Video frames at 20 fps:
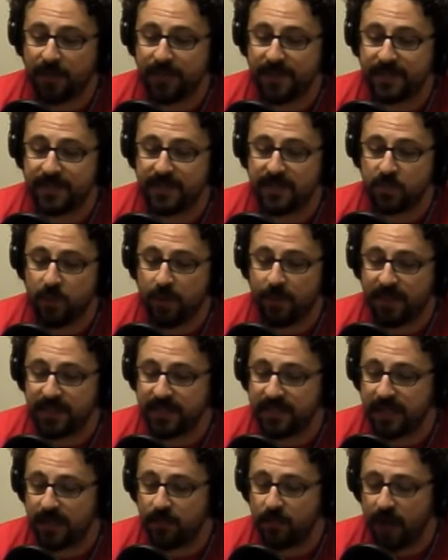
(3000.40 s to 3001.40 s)
this is when my
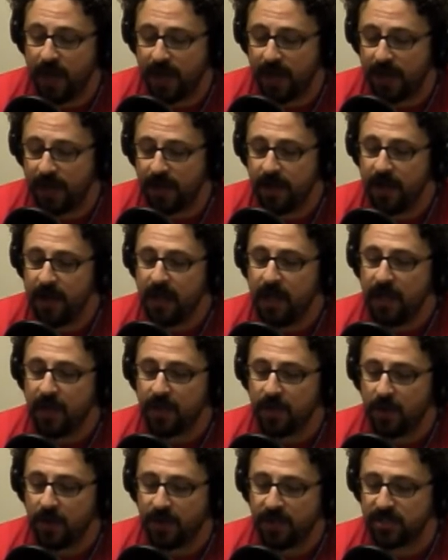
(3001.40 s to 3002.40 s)
son read it,
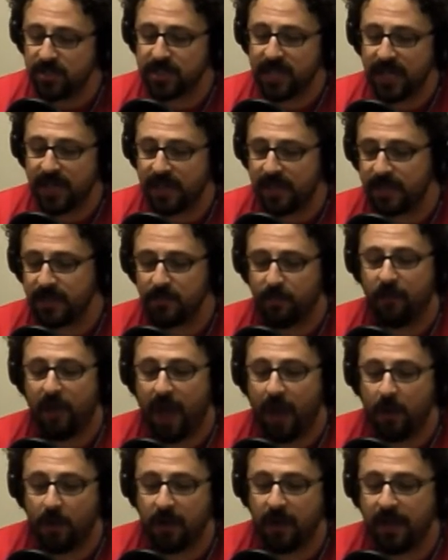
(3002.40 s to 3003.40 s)
you know, and he just kind of like
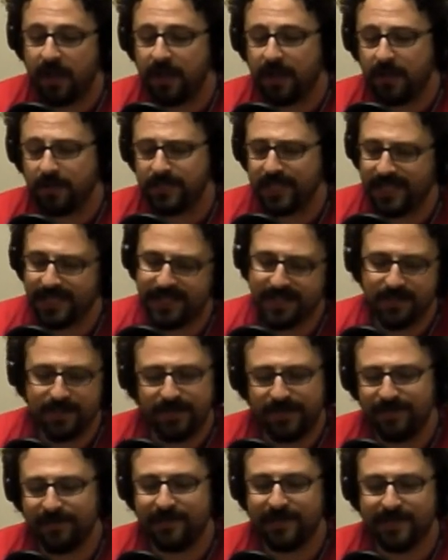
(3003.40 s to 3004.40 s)
devoured it. And I was like, did you
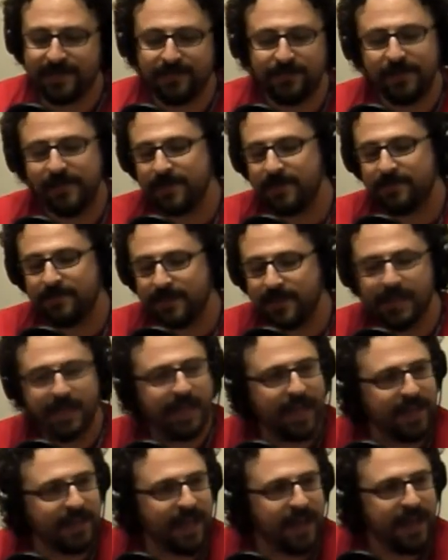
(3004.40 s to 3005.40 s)
even really read
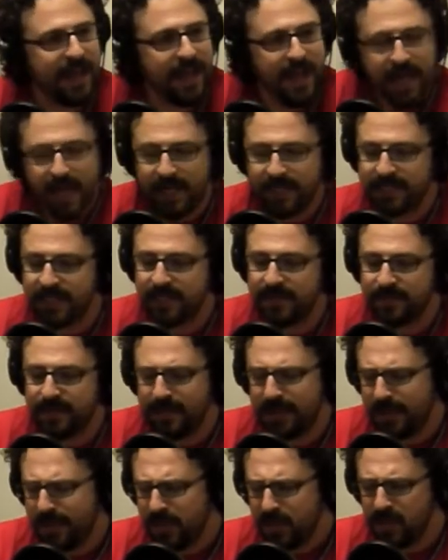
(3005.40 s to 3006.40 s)
it? And then he says,
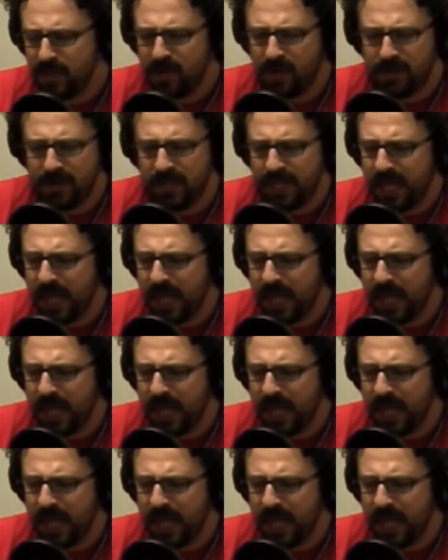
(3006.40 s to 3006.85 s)
you know,